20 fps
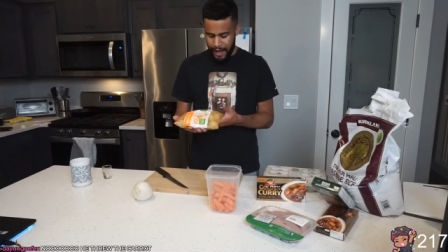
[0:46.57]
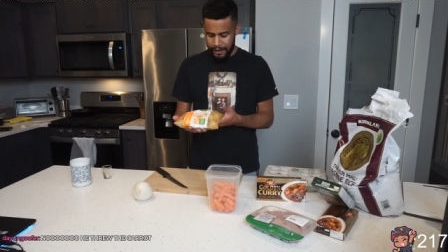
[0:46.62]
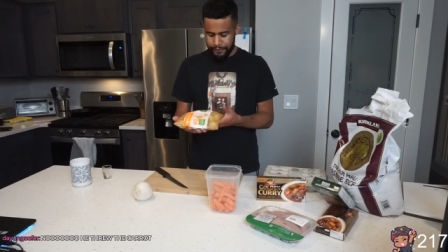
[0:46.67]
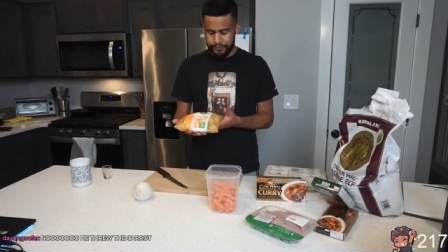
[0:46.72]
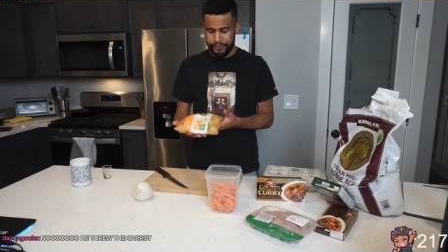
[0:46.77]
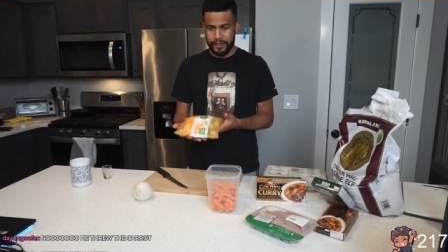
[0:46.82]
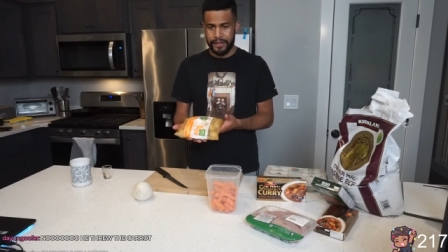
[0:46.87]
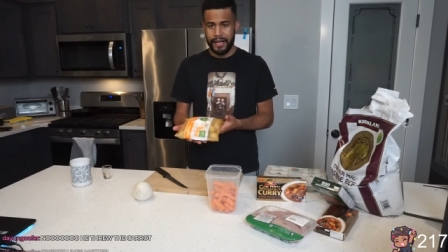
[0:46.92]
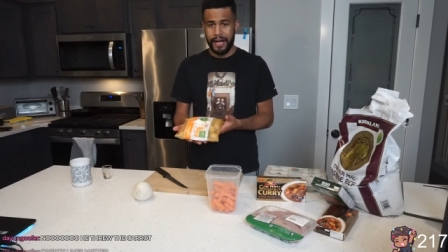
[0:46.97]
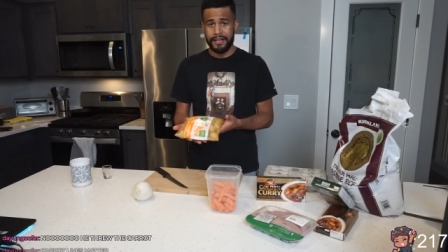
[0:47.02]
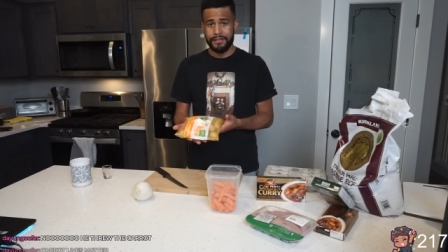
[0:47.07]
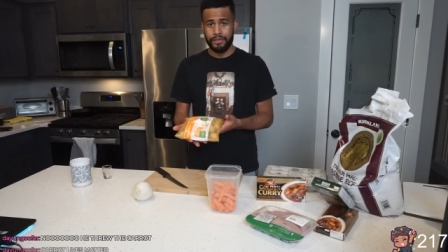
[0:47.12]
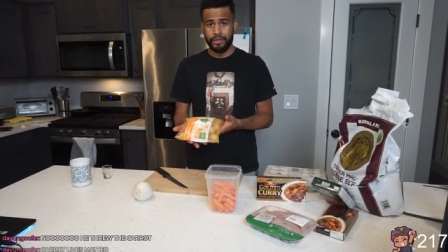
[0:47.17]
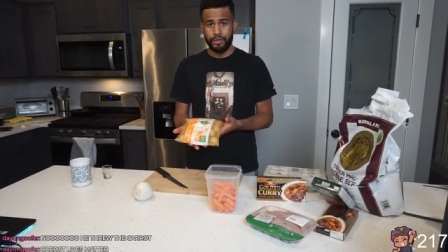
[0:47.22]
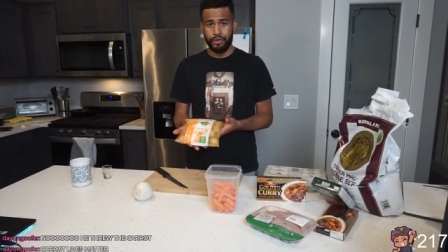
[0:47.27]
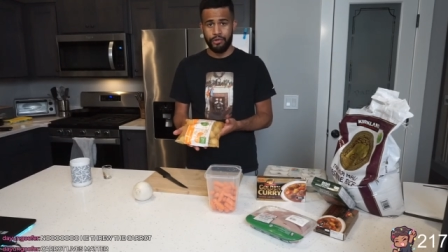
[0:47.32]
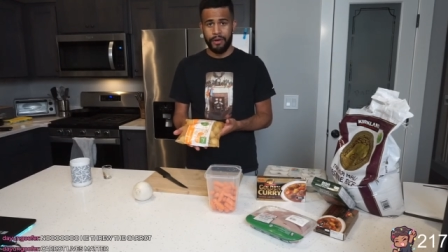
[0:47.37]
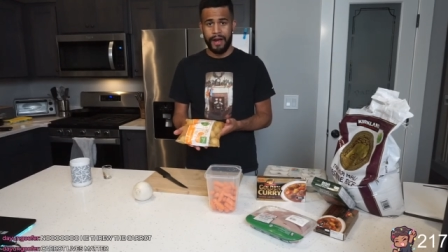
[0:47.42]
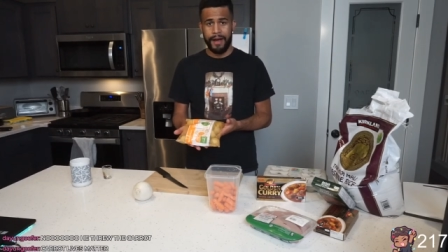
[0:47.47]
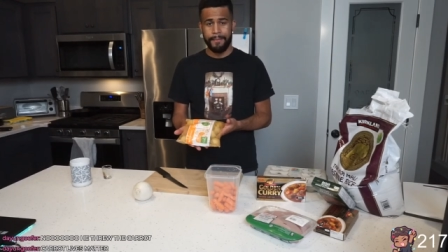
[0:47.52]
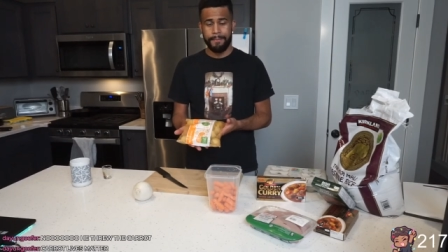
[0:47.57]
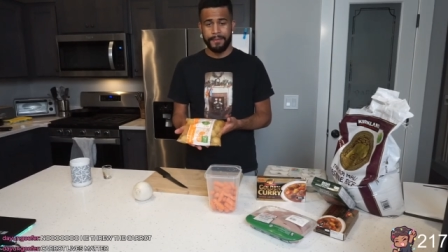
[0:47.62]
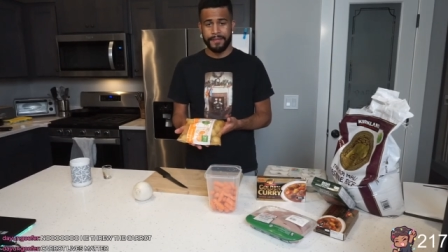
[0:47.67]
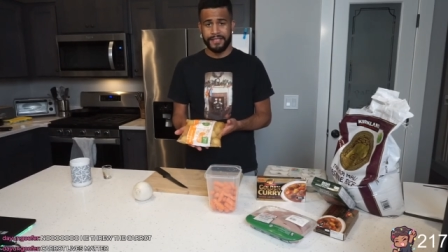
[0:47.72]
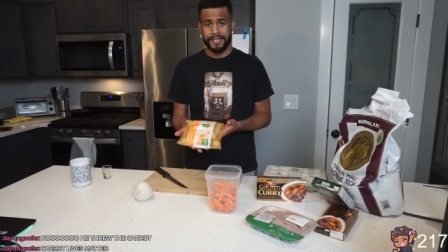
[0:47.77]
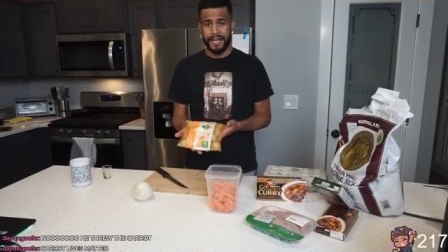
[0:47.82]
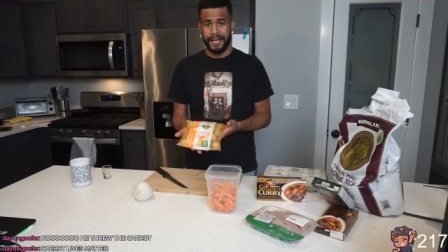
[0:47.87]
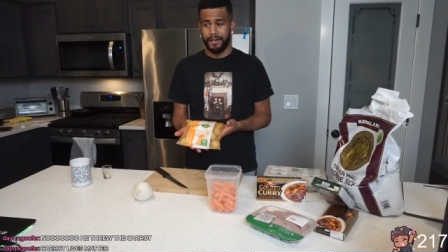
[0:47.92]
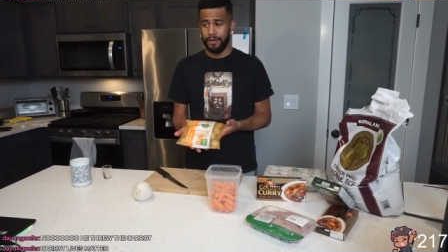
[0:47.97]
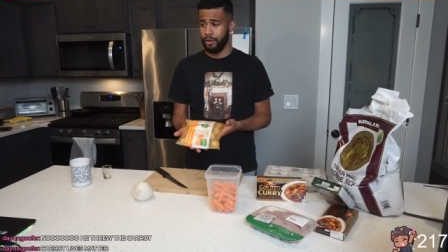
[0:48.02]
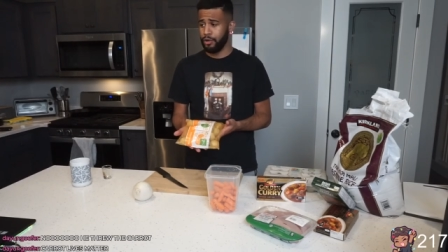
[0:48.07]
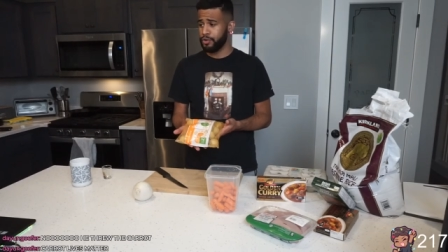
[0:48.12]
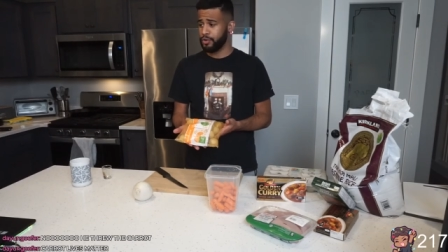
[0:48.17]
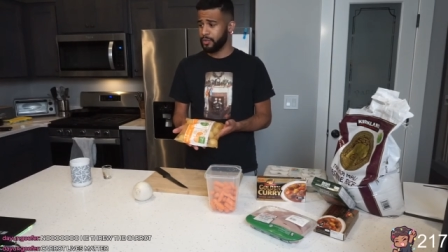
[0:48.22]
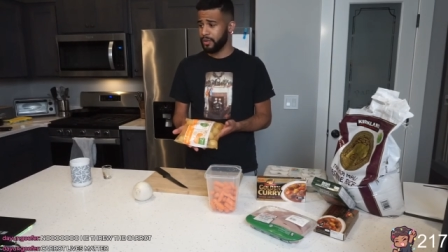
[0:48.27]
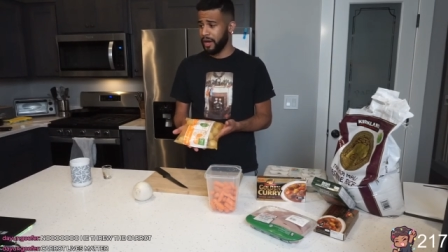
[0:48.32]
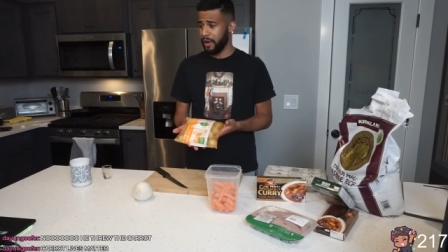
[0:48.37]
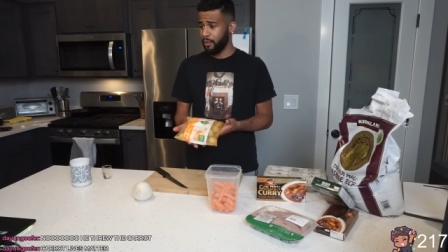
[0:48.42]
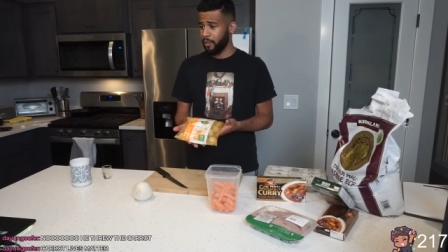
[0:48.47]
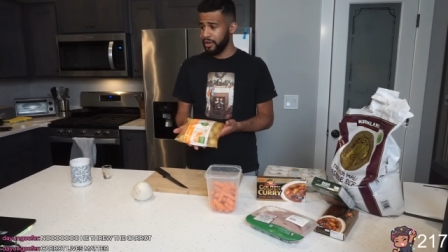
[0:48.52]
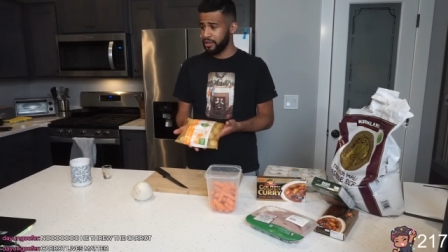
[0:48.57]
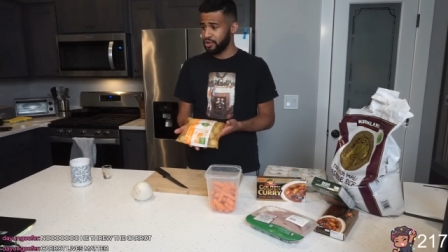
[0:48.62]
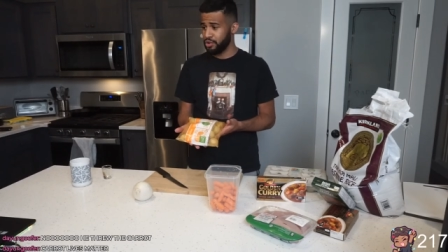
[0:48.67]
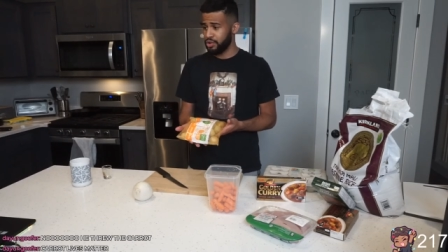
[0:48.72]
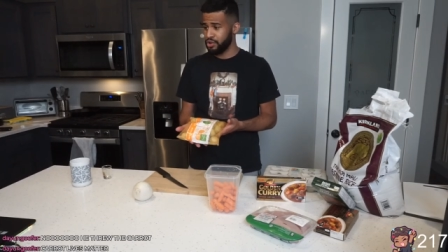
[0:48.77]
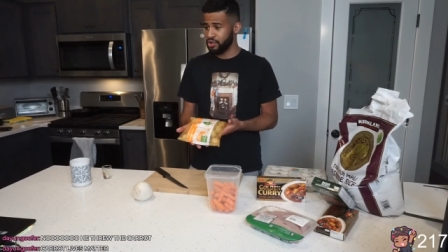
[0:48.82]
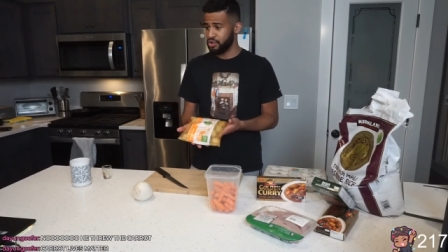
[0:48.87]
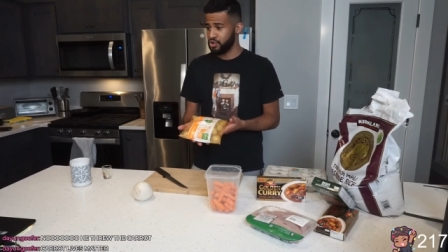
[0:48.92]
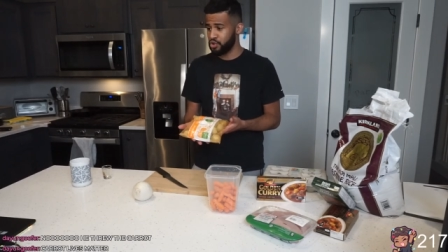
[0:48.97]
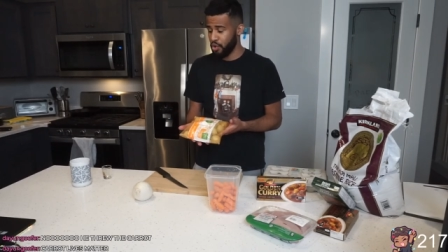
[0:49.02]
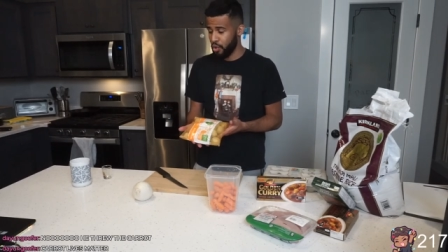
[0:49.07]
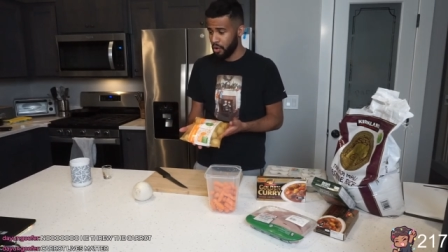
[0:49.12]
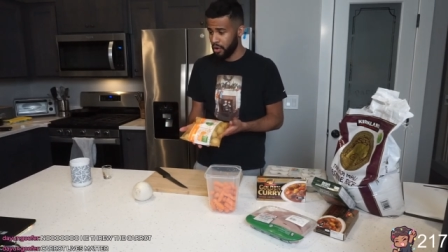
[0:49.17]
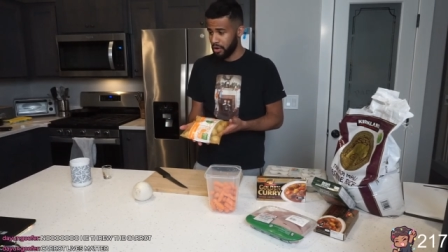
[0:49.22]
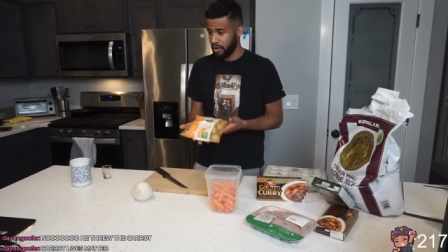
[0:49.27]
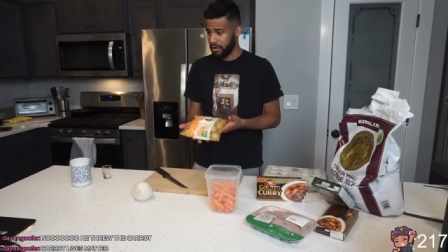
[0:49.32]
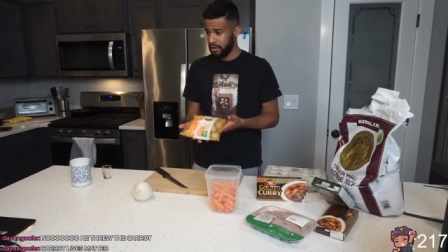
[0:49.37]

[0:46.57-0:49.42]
I forgot to grab potatoes when I went to the store.